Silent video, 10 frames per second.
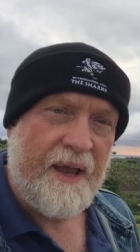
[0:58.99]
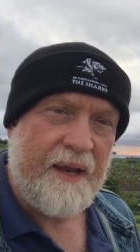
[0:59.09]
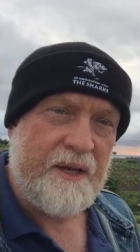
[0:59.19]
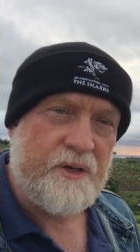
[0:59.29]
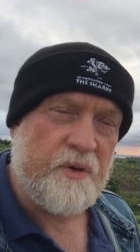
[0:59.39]

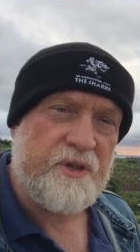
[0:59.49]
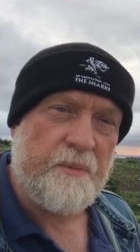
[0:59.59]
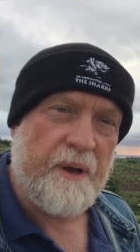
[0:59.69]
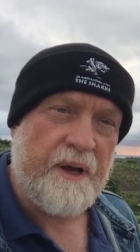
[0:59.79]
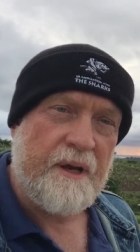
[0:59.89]
and he talks
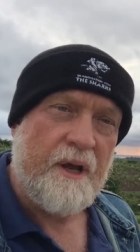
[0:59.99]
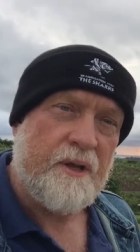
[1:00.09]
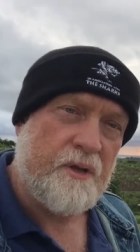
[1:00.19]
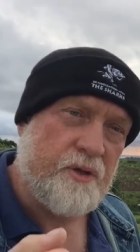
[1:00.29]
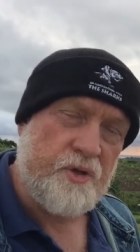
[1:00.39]
about
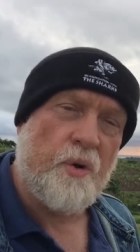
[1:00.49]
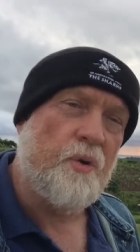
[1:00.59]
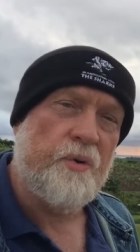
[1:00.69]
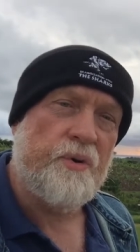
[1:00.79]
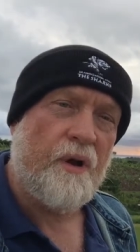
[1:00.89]
the
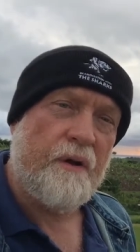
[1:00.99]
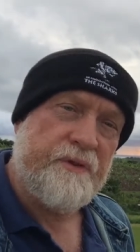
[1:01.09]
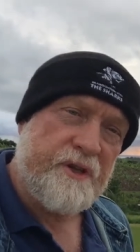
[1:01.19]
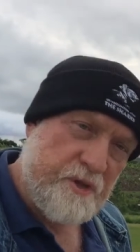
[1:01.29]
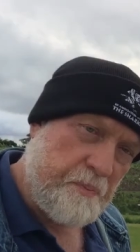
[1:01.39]
sword
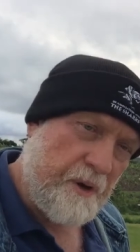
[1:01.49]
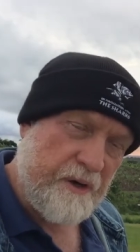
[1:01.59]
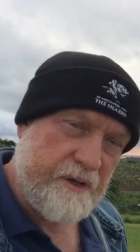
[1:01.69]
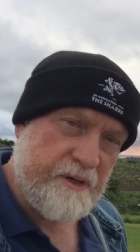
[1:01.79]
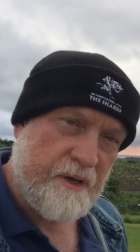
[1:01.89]
of the
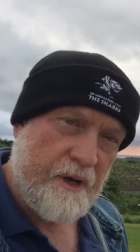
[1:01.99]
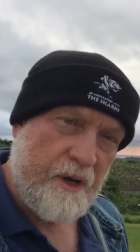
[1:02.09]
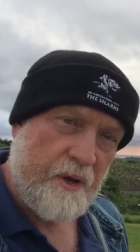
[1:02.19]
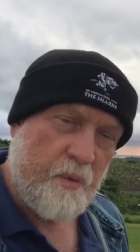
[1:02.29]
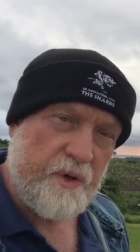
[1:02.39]
Spirit,
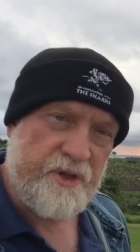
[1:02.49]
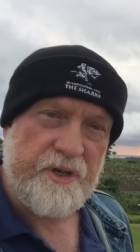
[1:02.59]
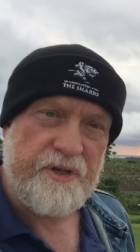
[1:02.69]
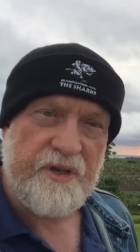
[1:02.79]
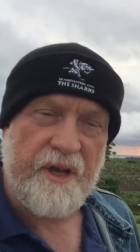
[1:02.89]
which
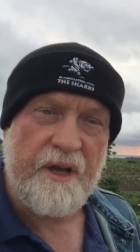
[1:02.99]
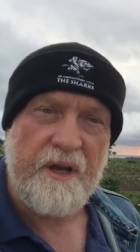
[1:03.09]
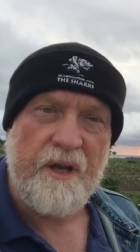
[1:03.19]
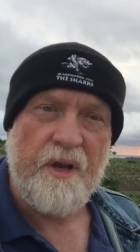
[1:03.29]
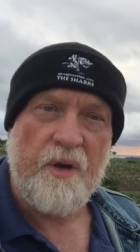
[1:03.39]
is the